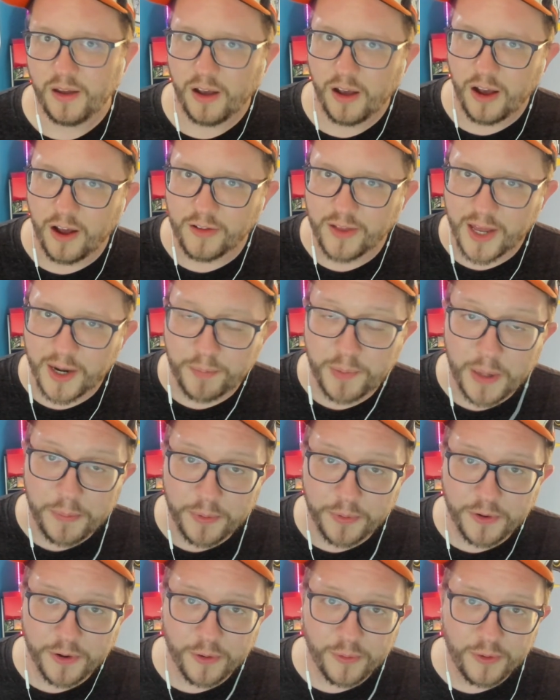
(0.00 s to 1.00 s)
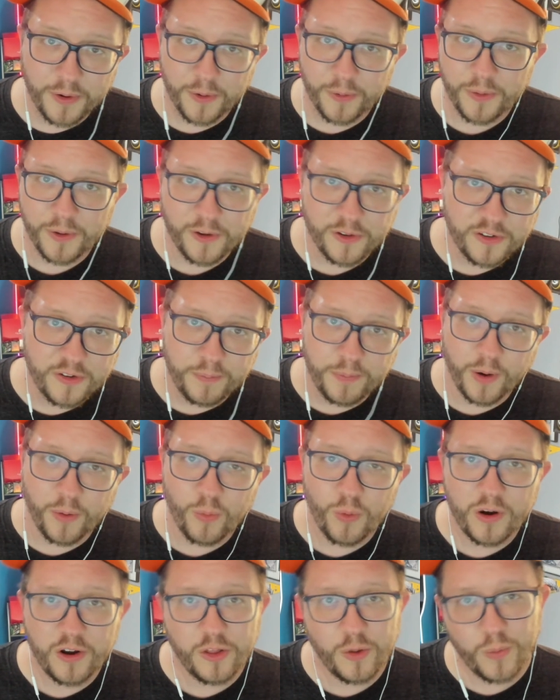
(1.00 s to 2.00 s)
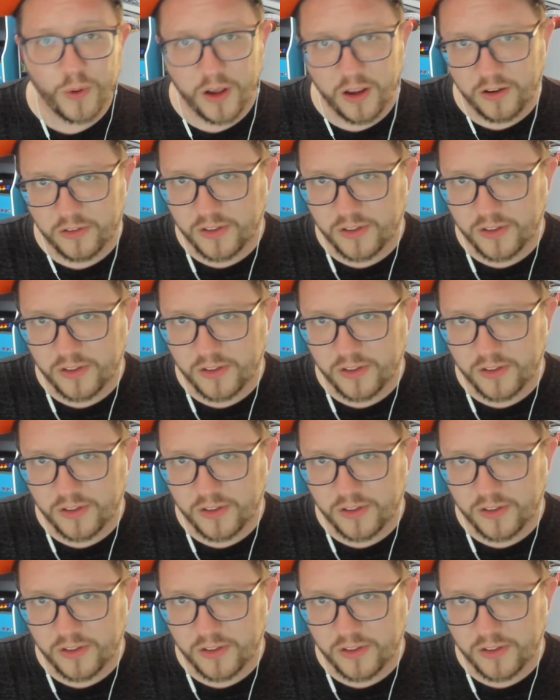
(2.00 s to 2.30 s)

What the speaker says: A lot of people don't know this, but one of the ways